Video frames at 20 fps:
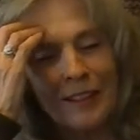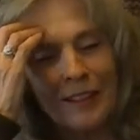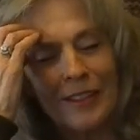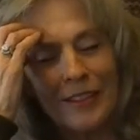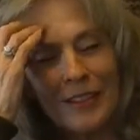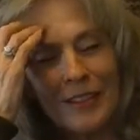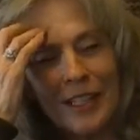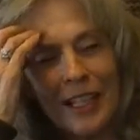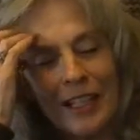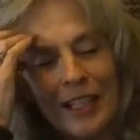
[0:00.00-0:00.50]

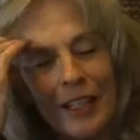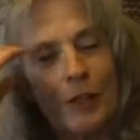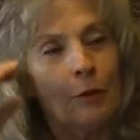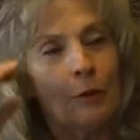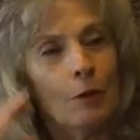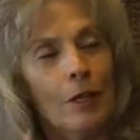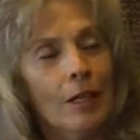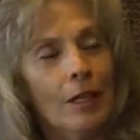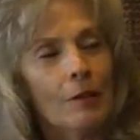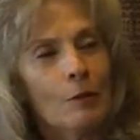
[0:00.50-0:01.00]
there's that like,
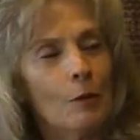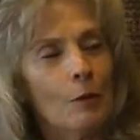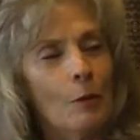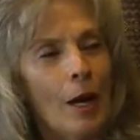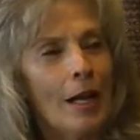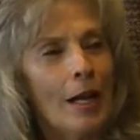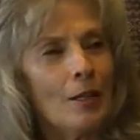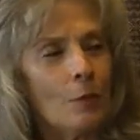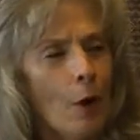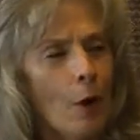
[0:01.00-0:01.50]
what? Well,
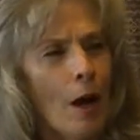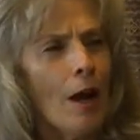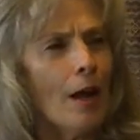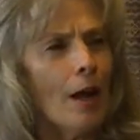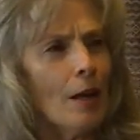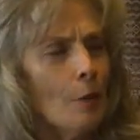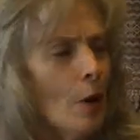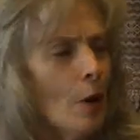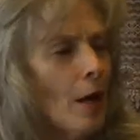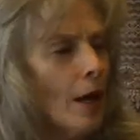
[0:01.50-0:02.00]
why,
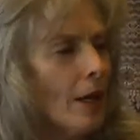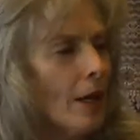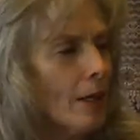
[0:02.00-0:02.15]
why, why?